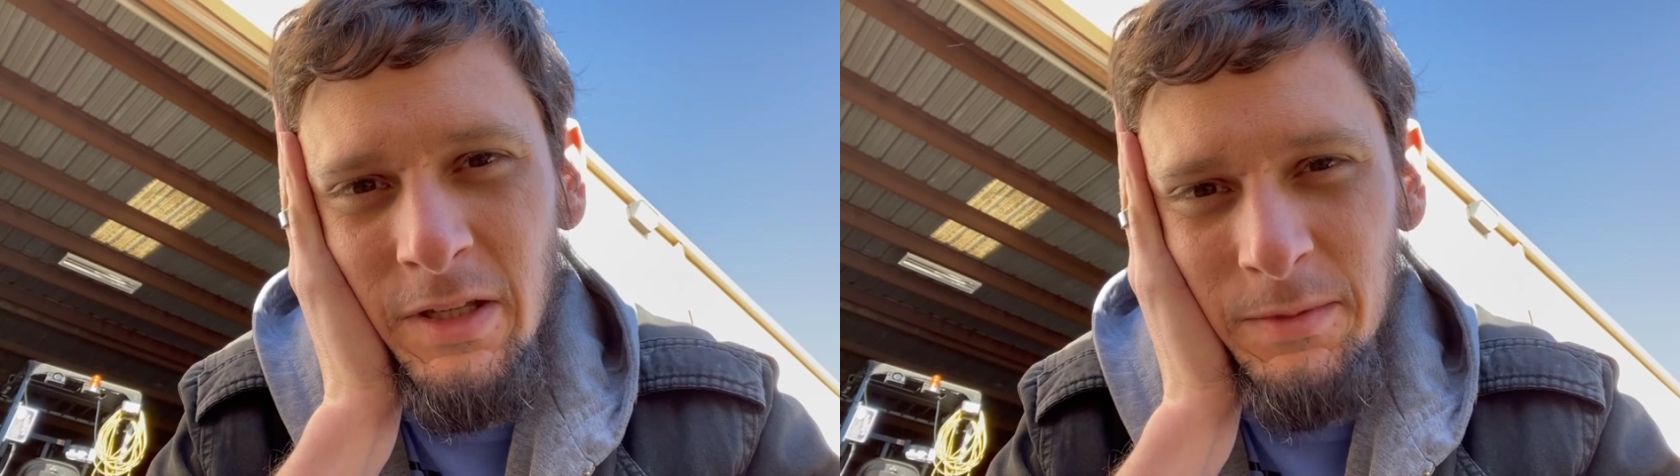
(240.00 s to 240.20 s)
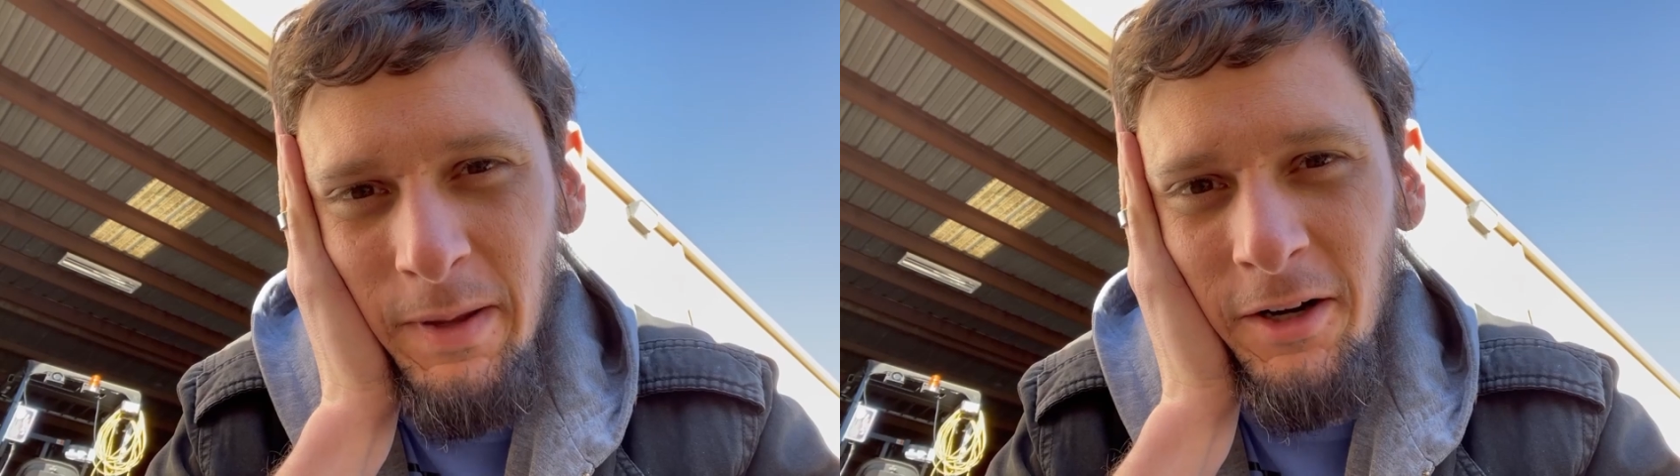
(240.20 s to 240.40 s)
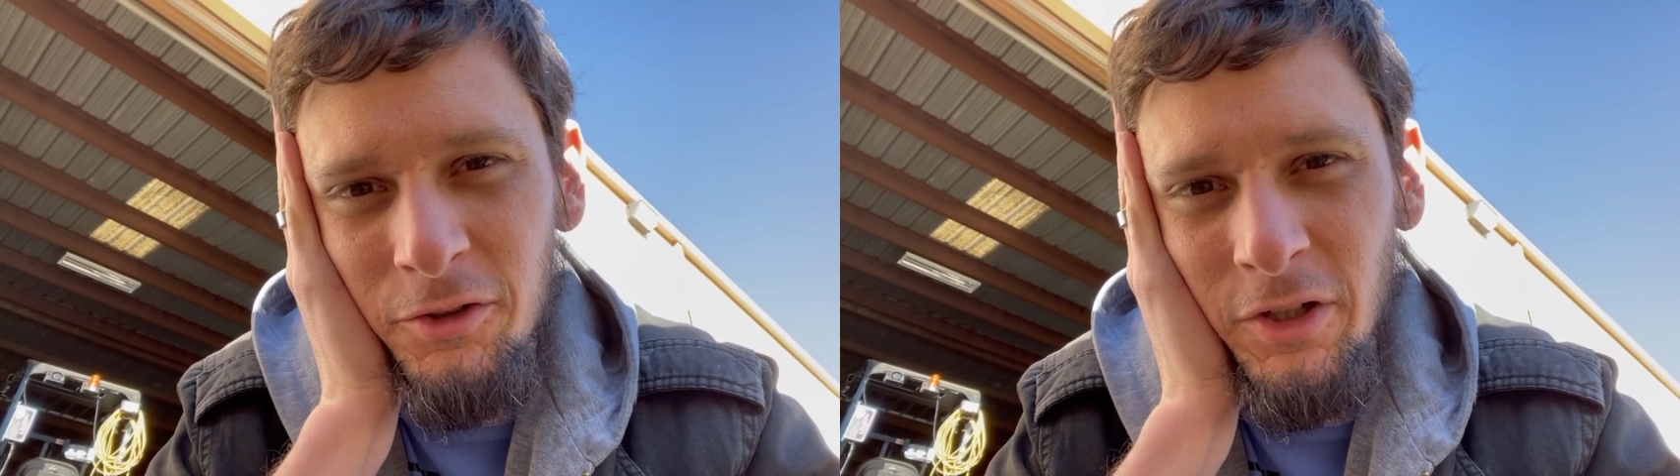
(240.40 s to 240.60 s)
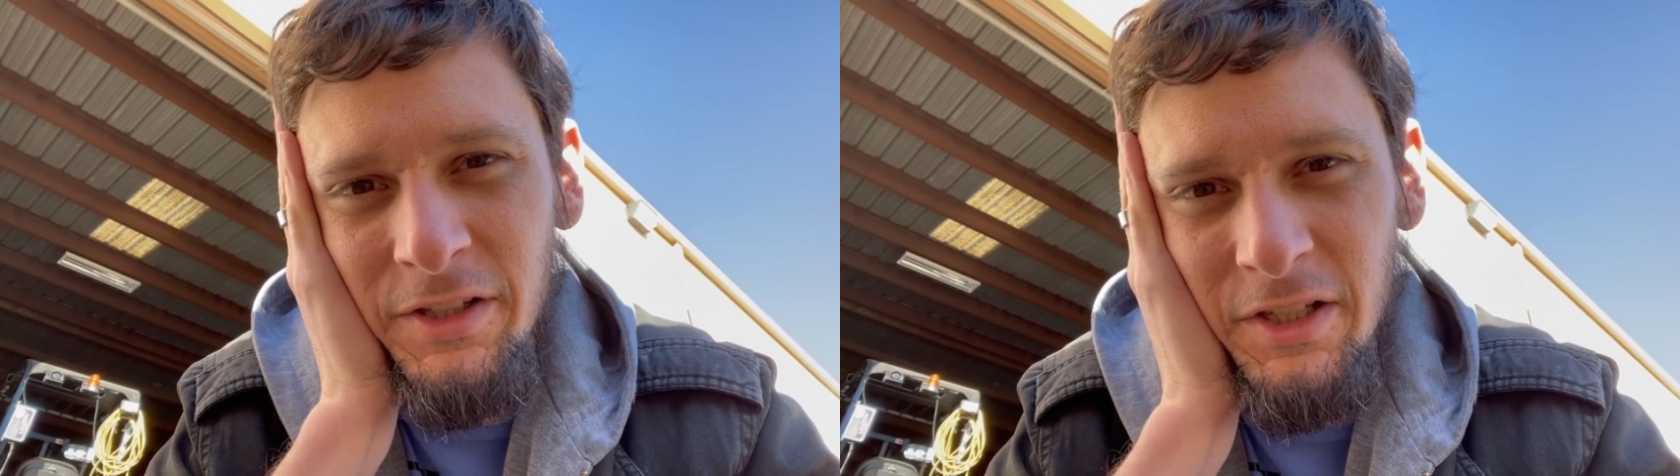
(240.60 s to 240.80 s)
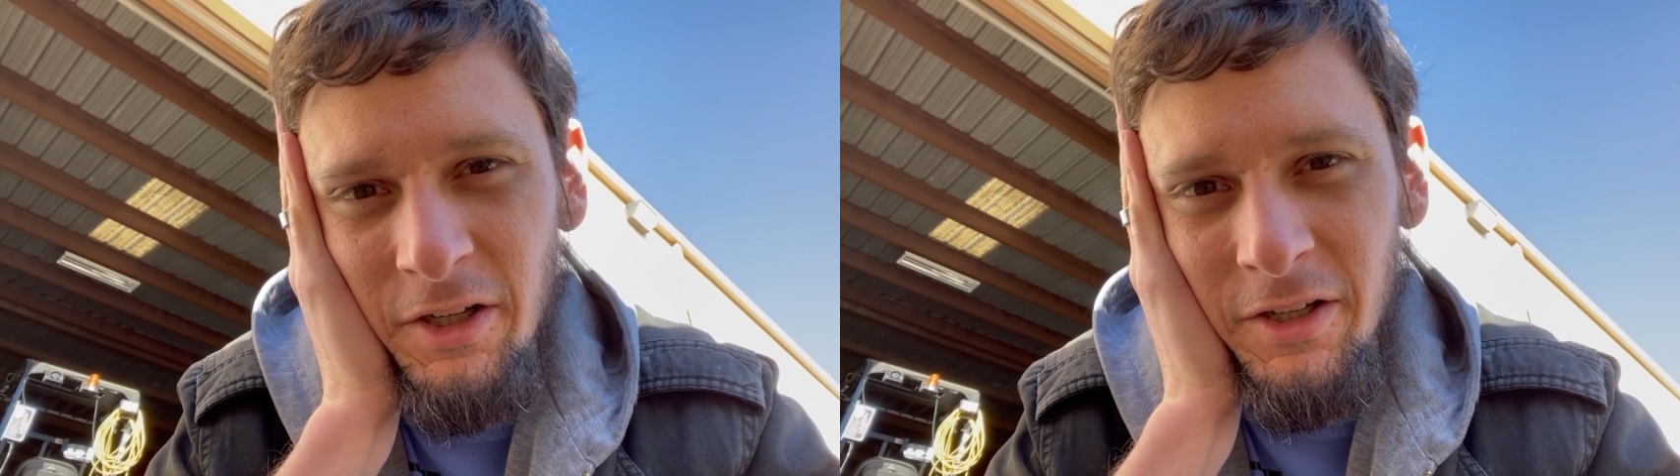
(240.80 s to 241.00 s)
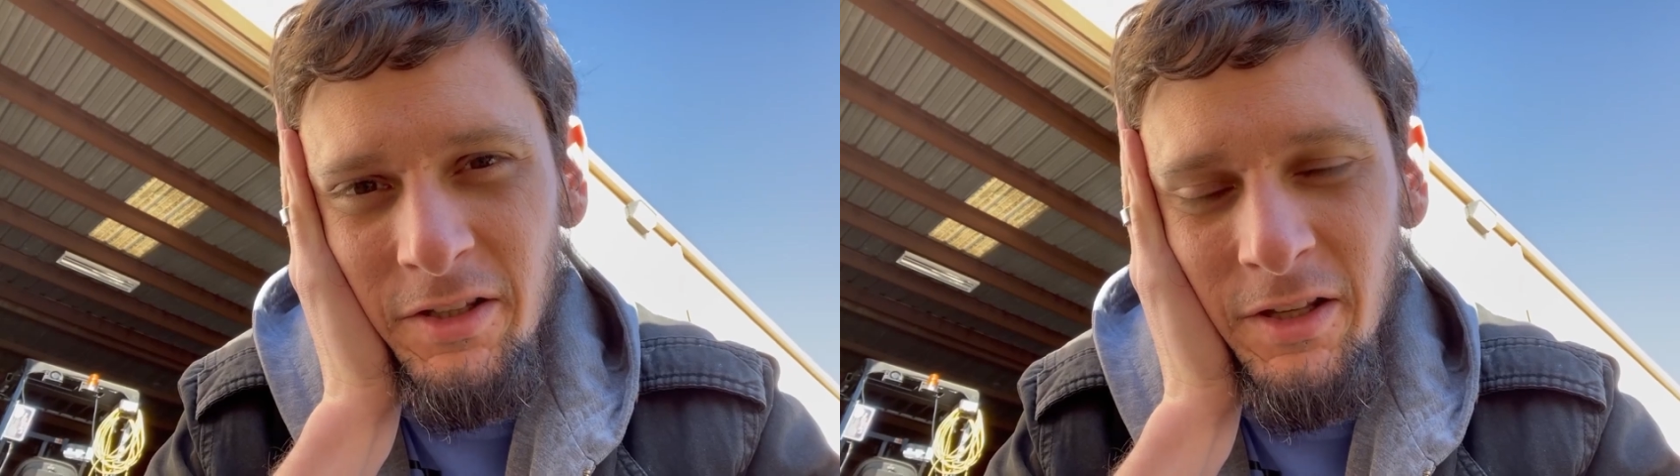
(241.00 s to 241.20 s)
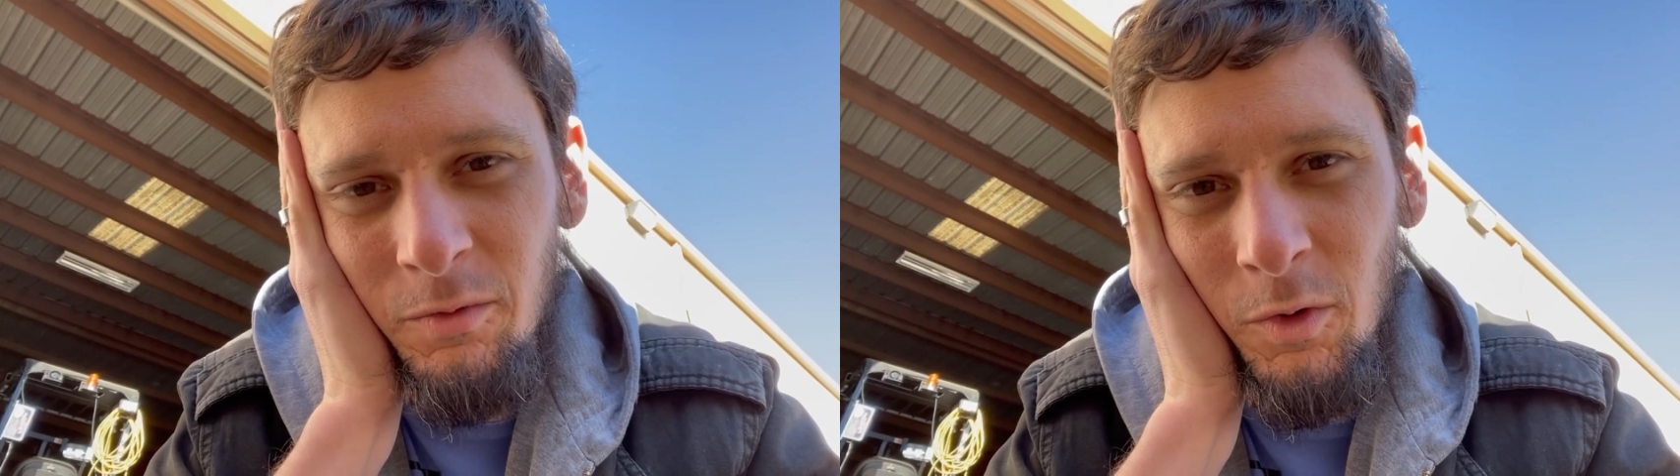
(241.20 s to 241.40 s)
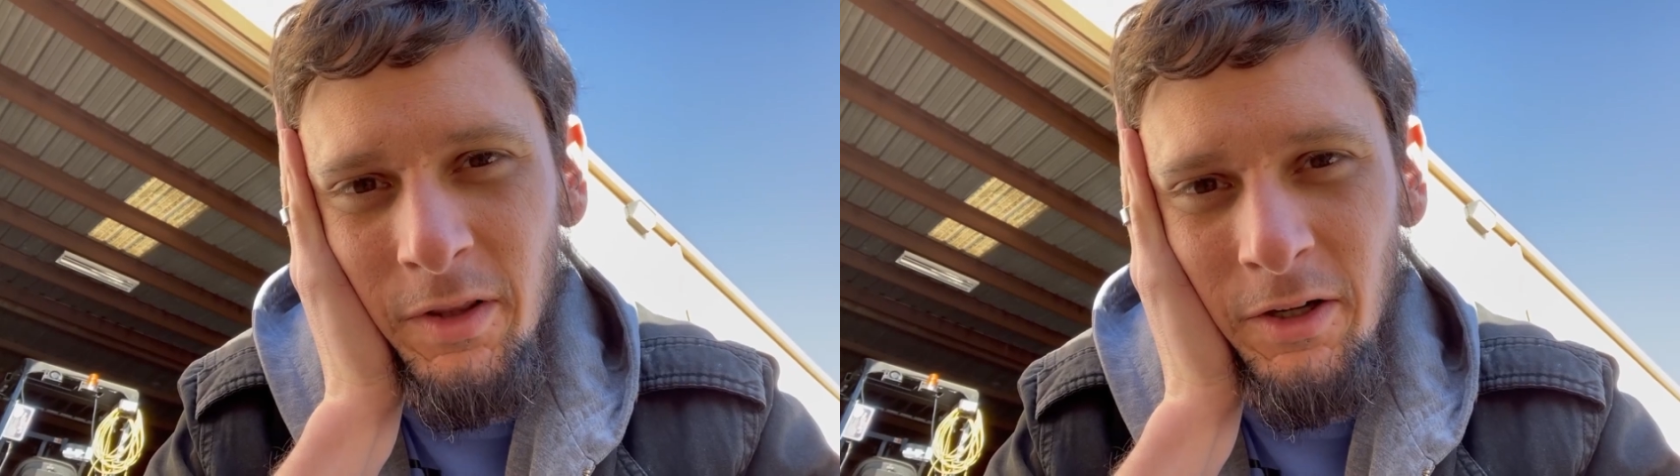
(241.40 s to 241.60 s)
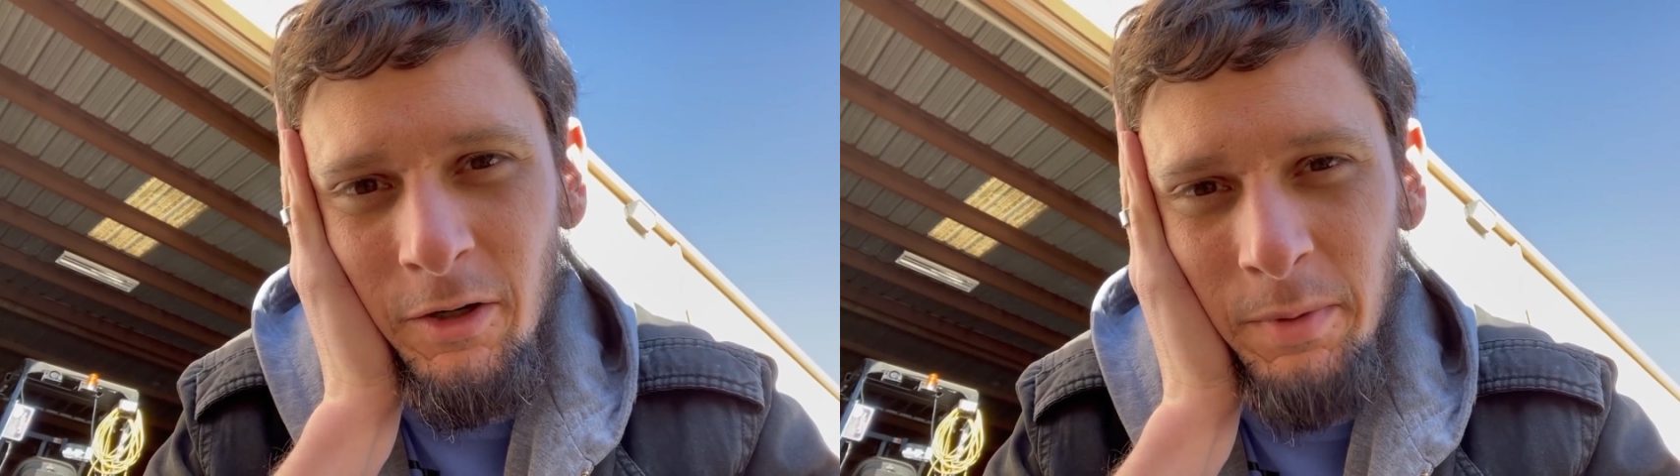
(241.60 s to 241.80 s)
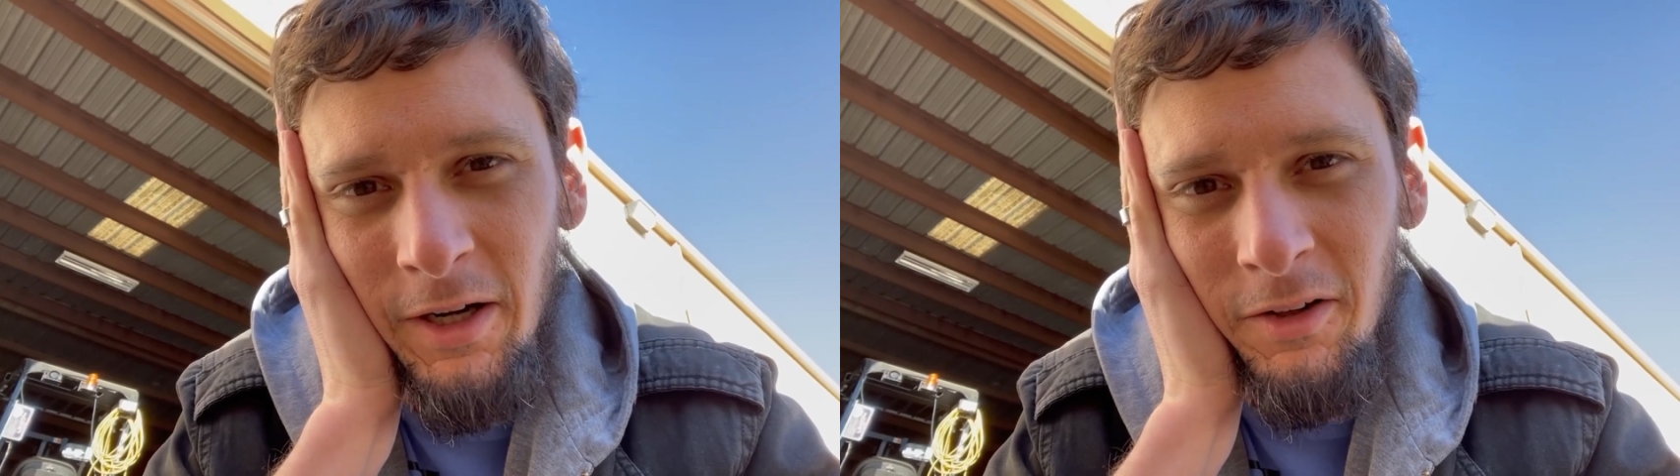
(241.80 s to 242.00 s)
these panels are in series than when they're
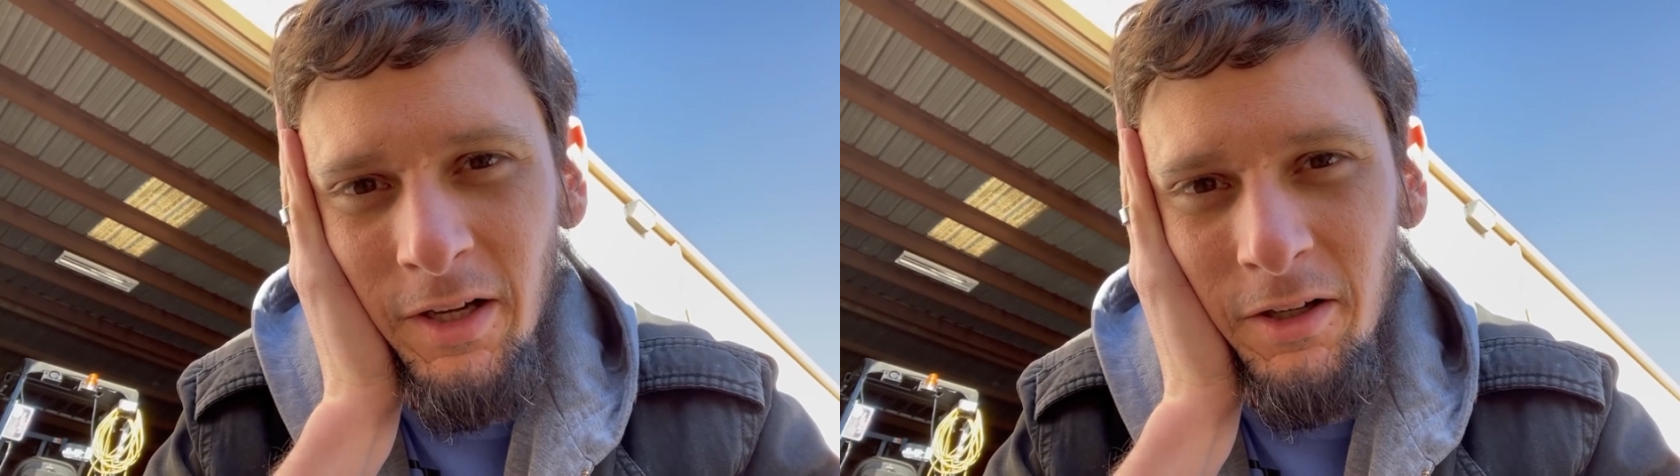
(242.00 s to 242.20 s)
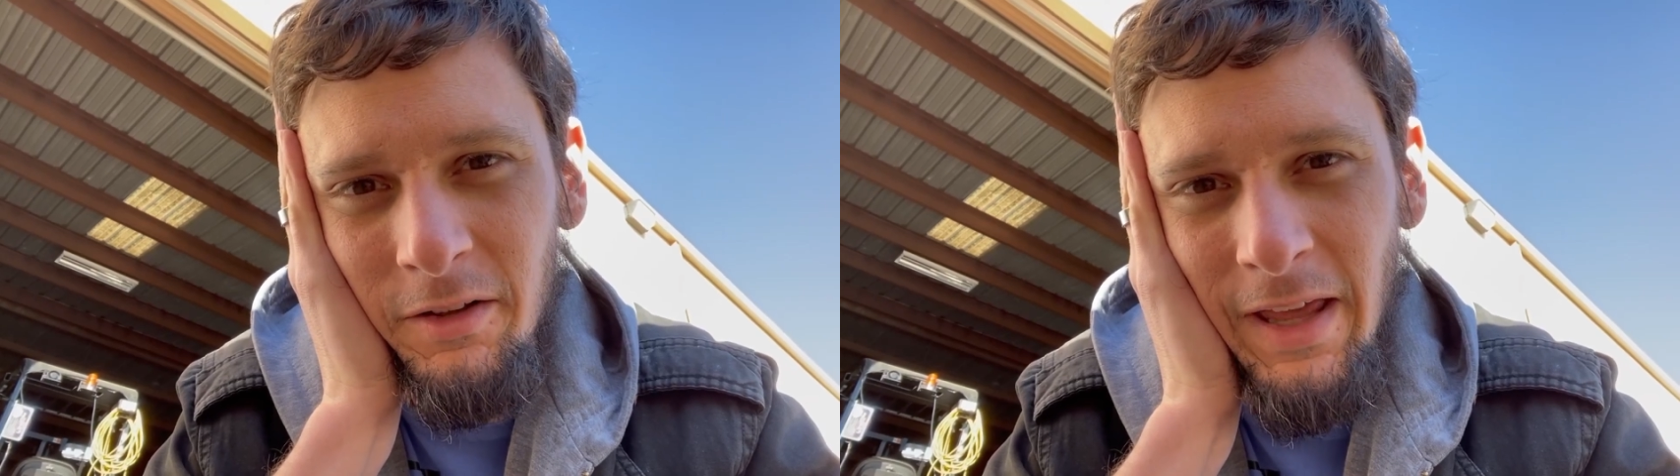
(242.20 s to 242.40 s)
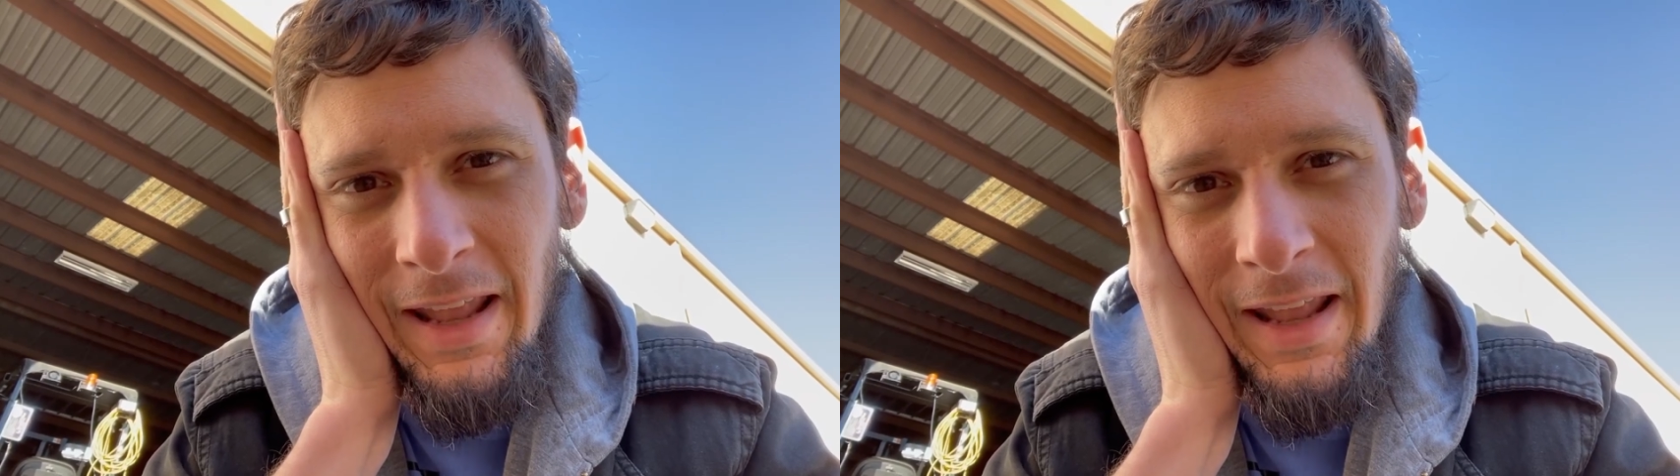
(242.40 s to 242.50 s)
in parallel.